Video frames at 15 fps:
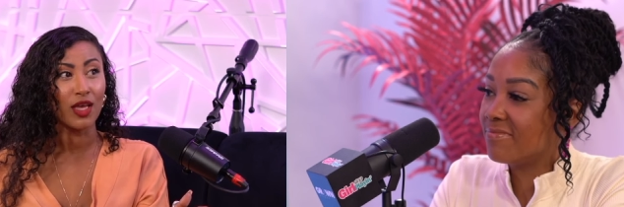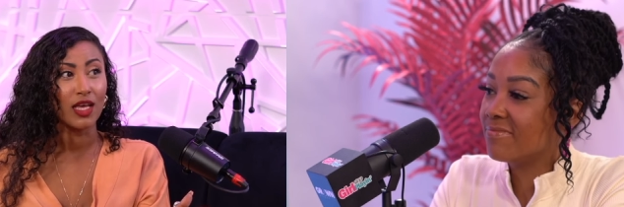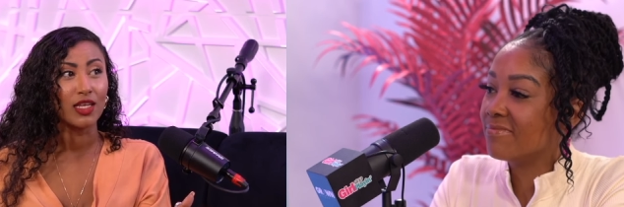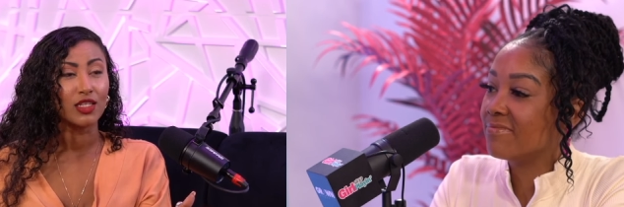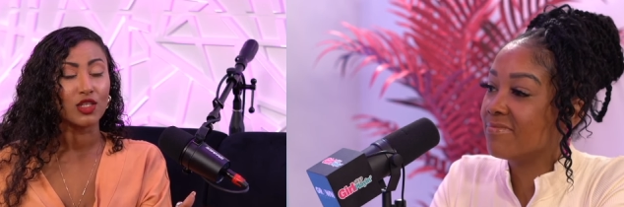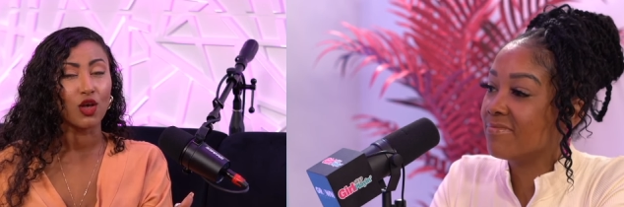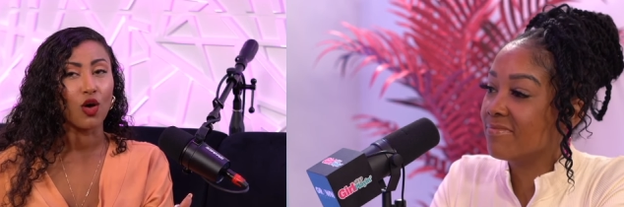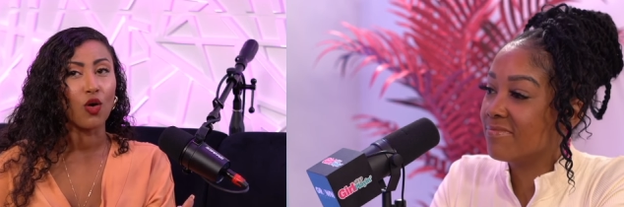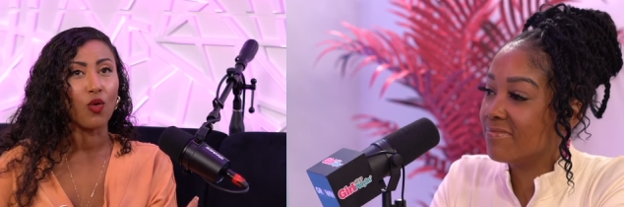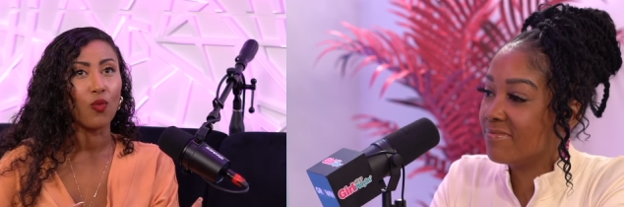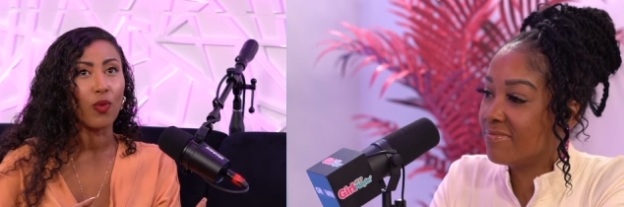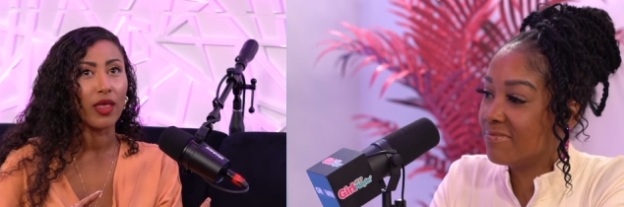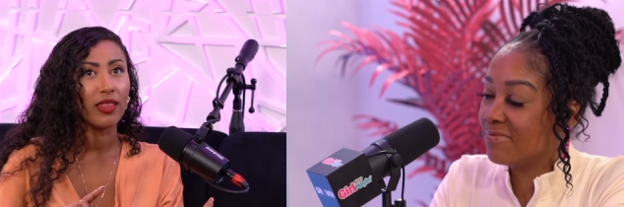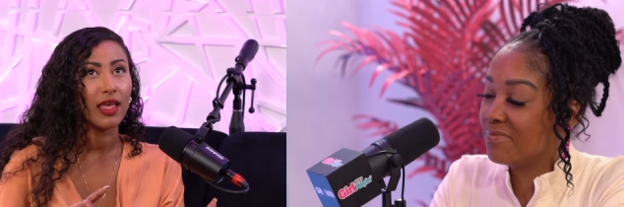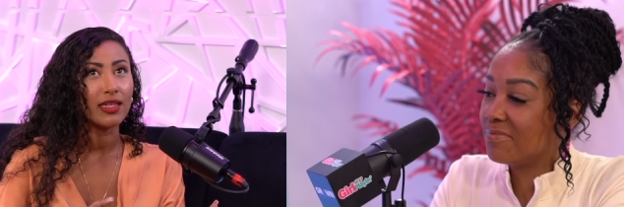Speaker 1: so
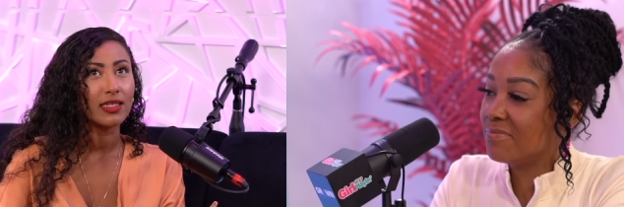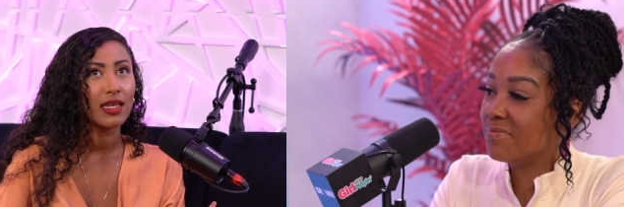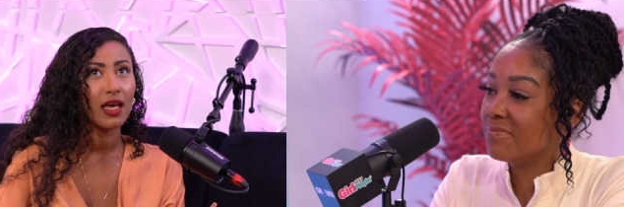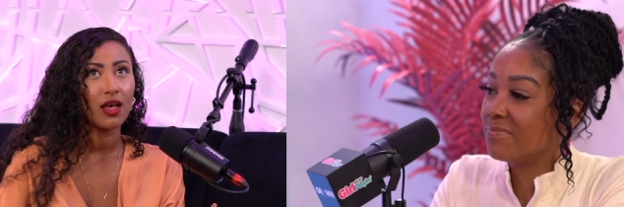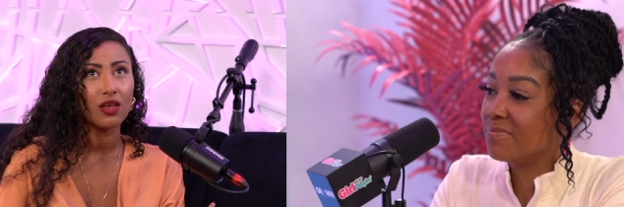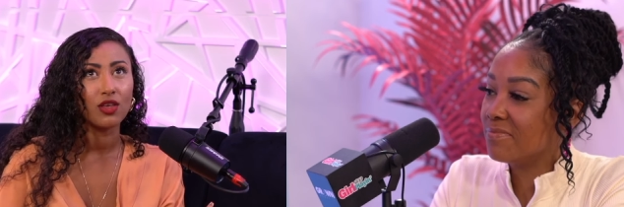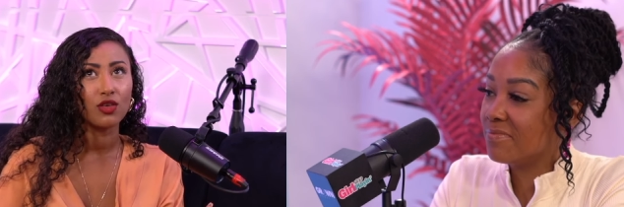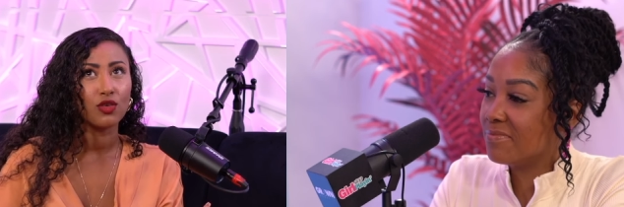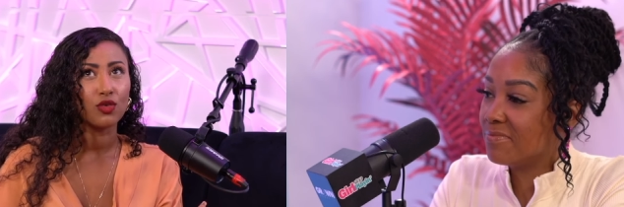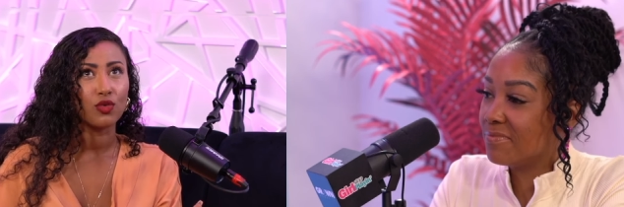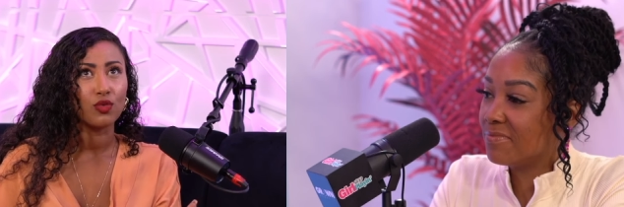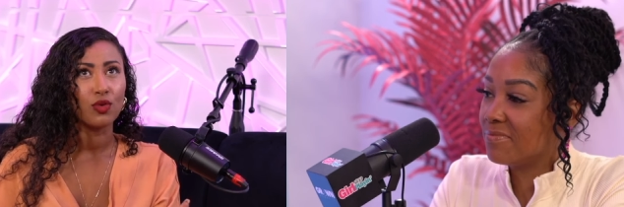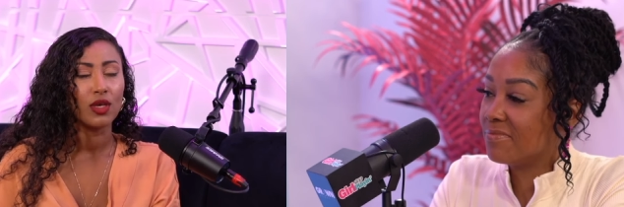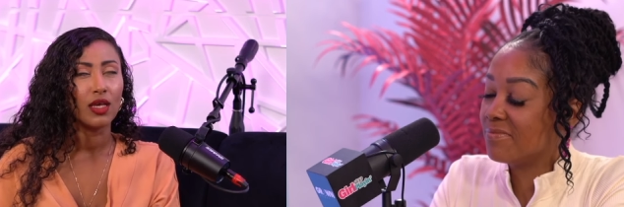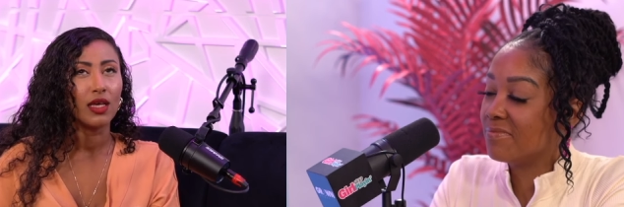when they tell you
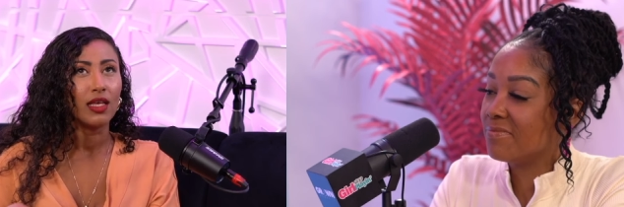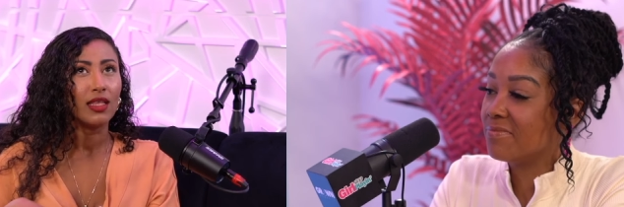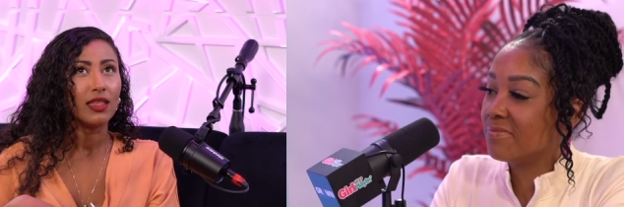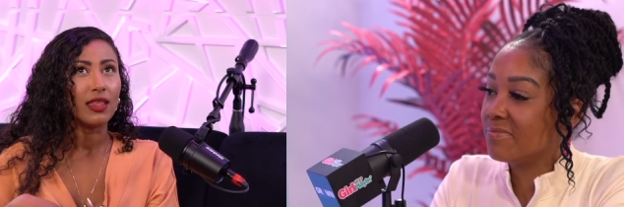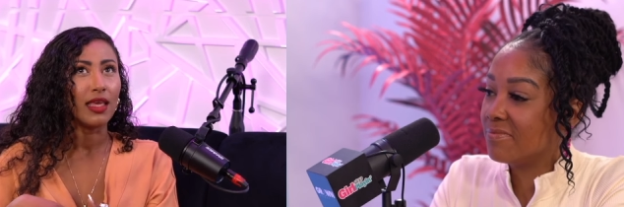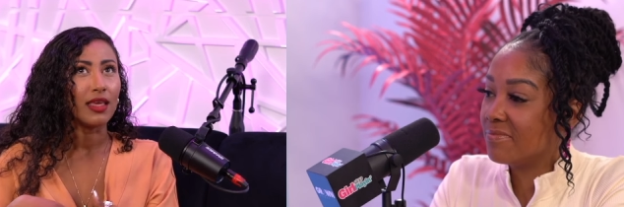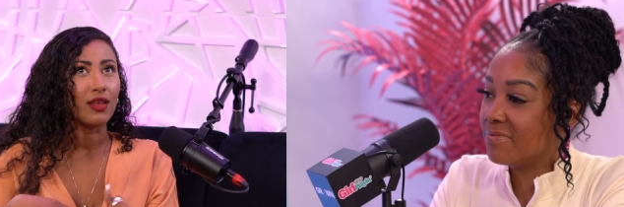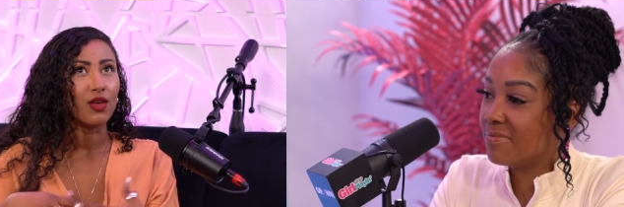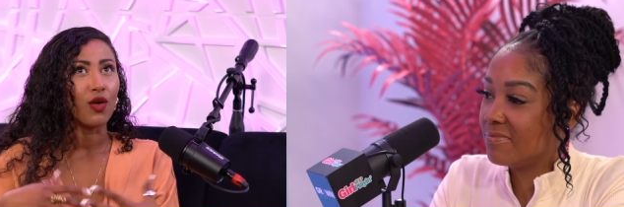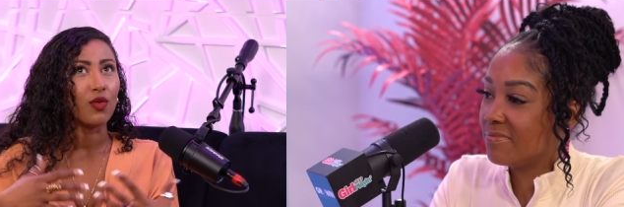that you know